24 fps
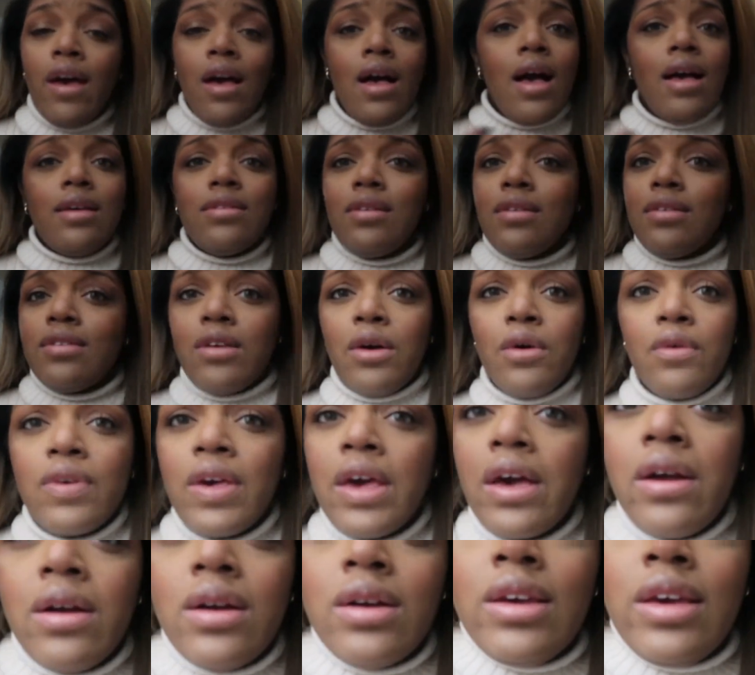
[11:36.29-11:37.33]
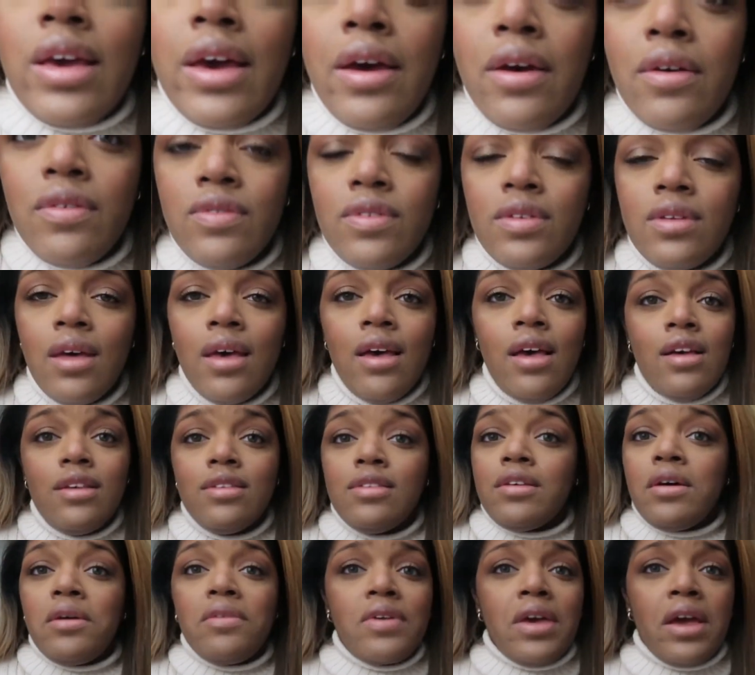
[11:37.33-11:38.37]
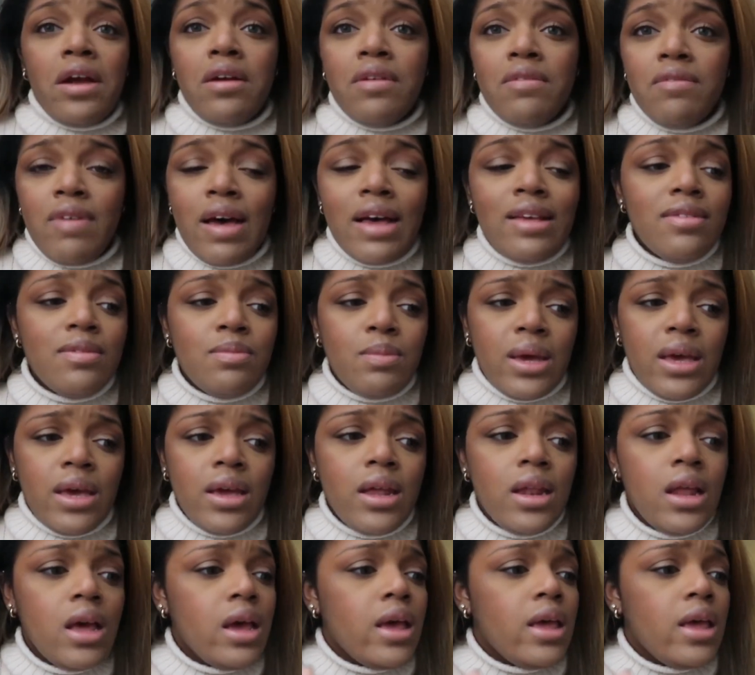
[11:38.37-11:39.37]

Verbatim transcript: as a self-care gift, self-care investment,